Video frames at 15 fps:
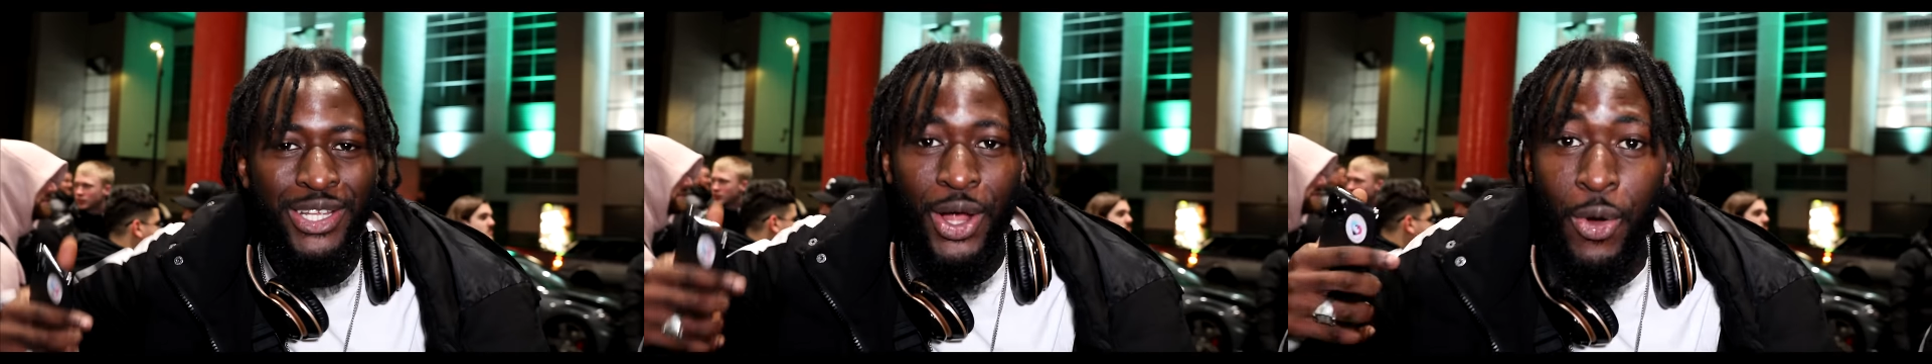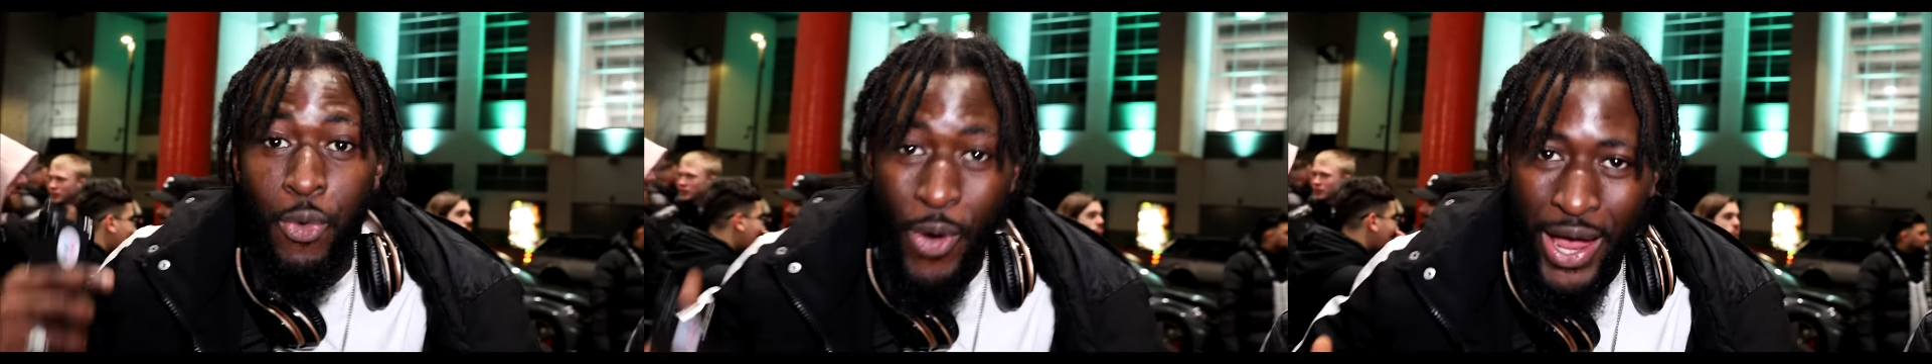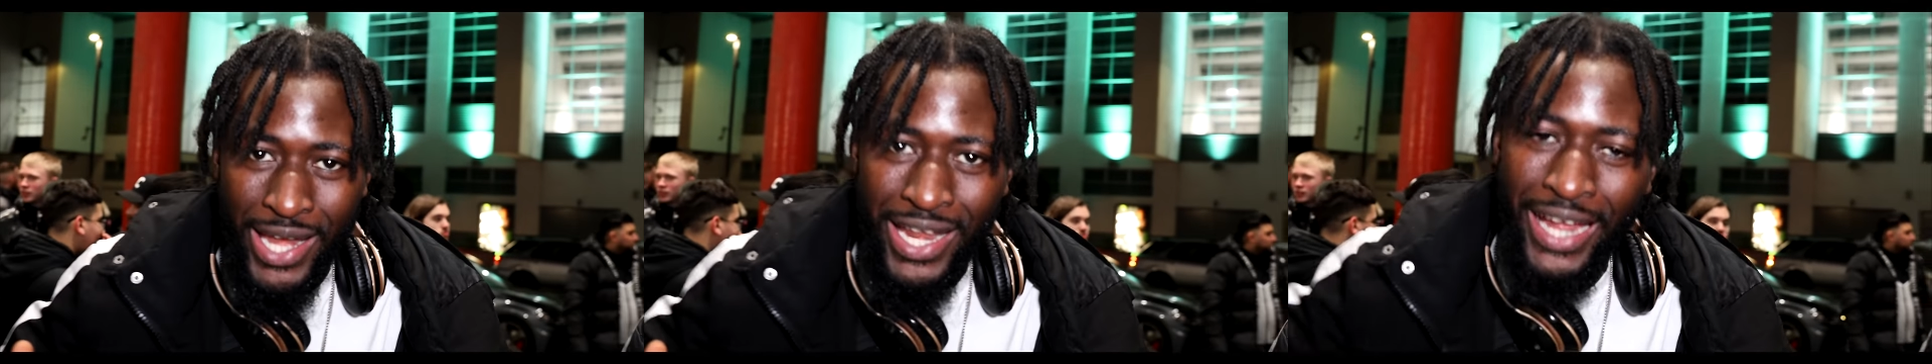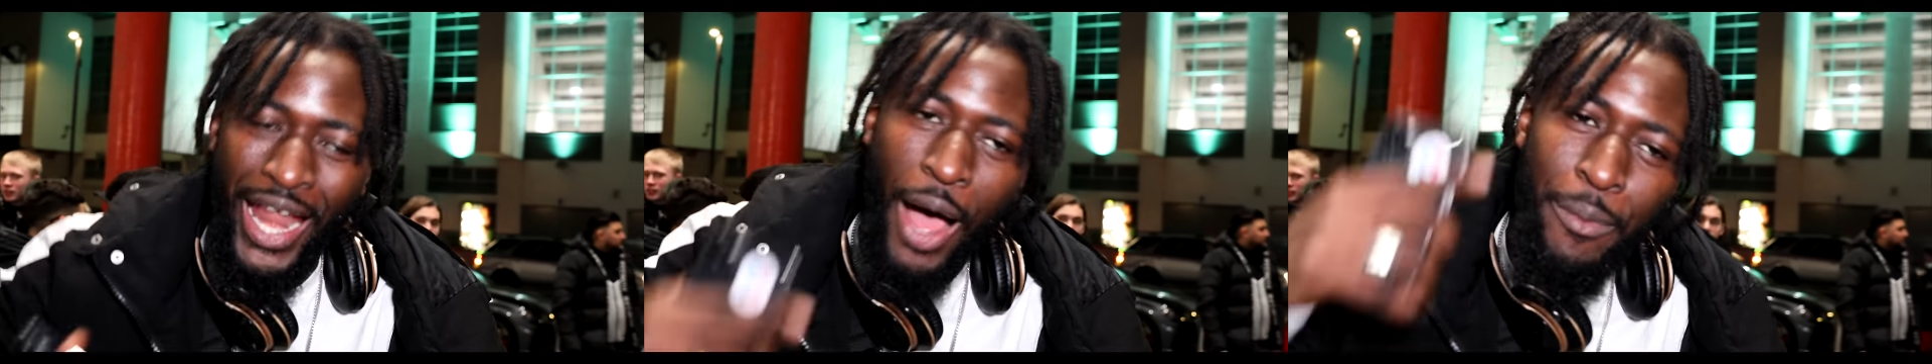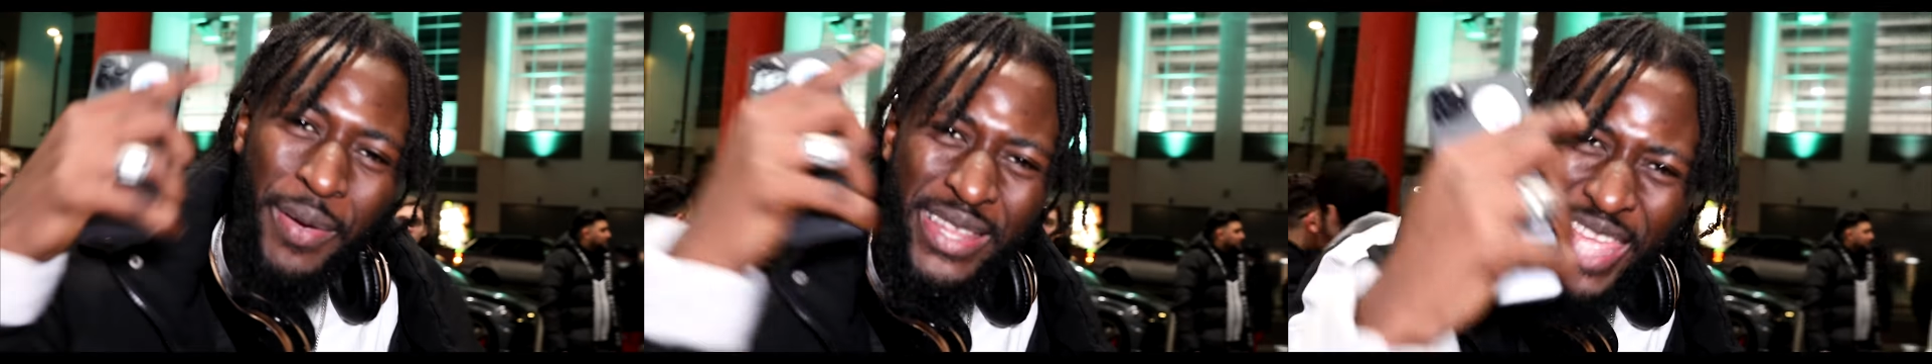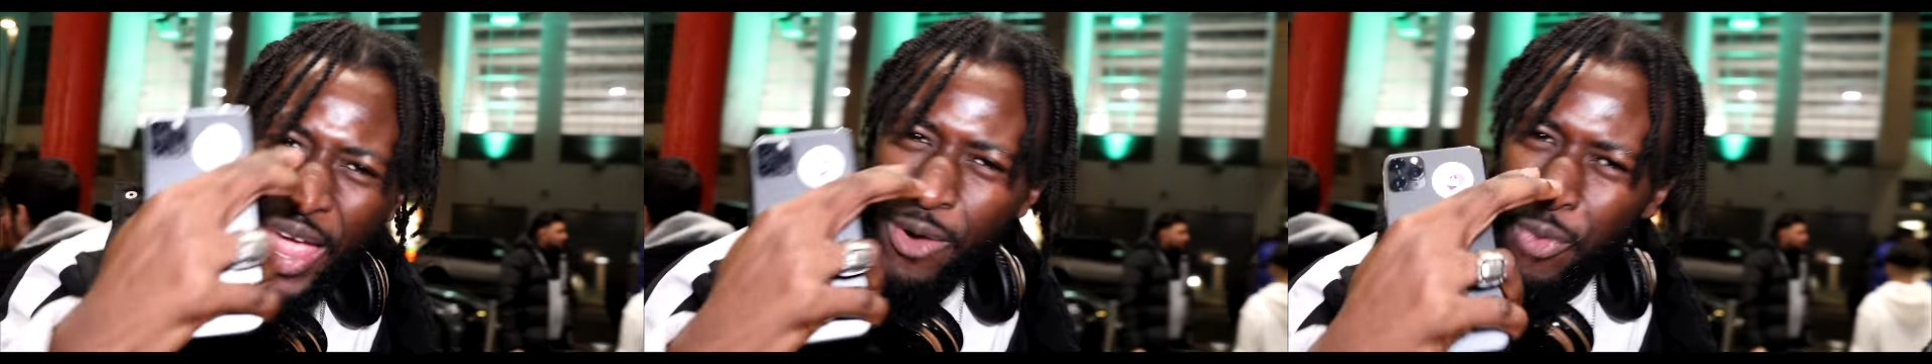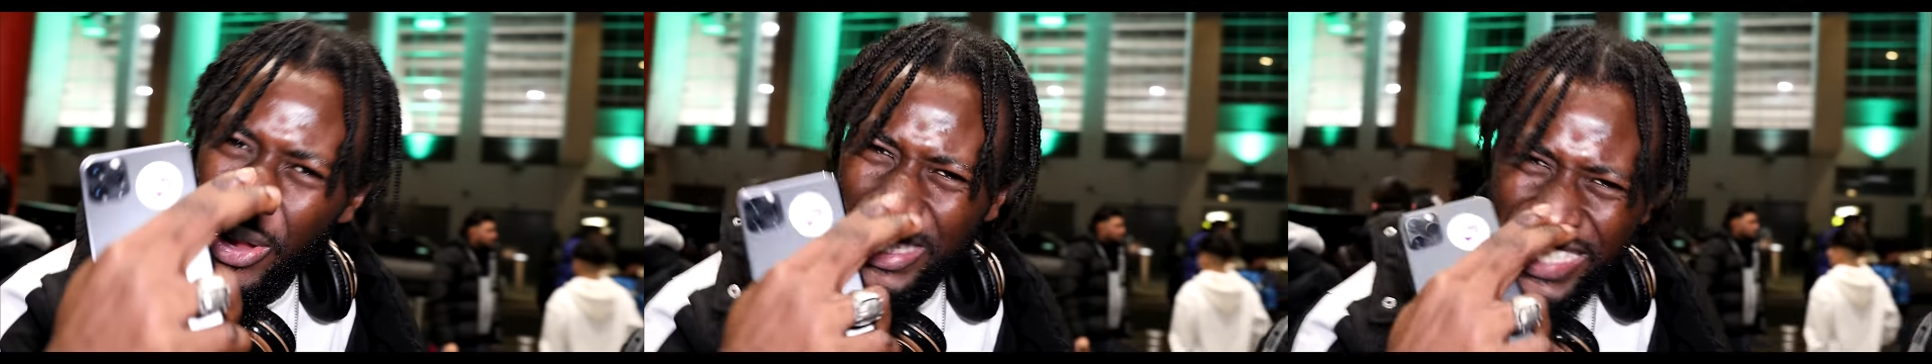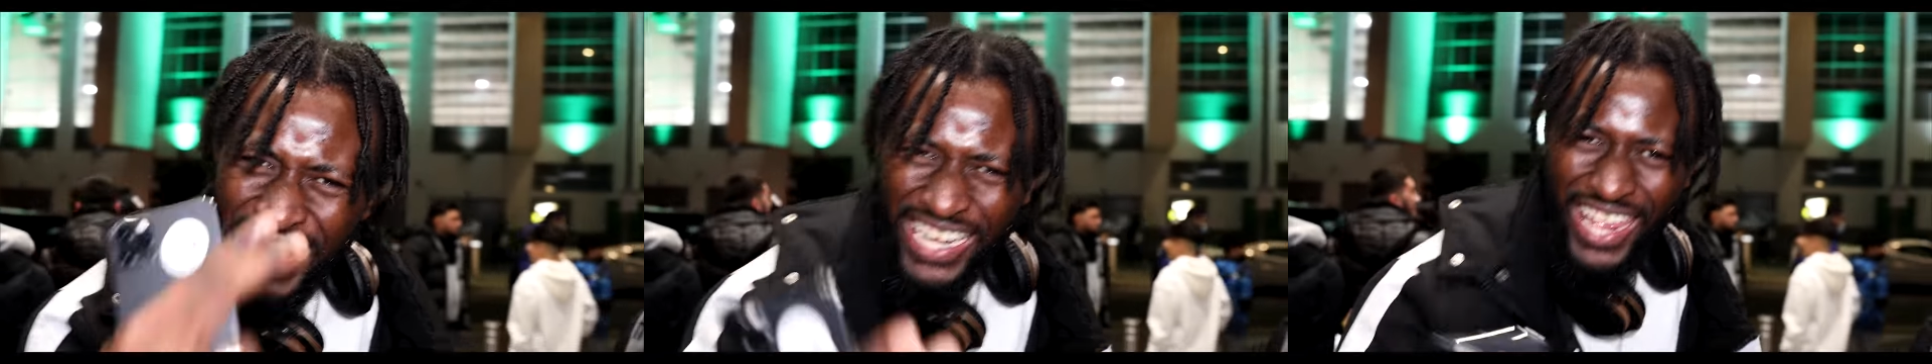gonna win and I'll be there
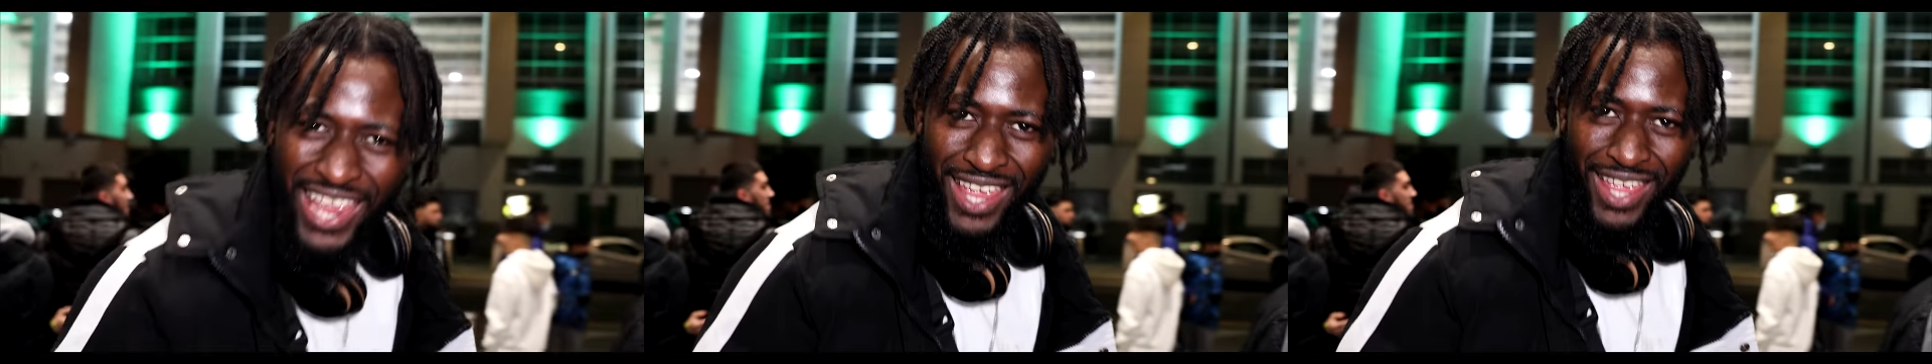watching it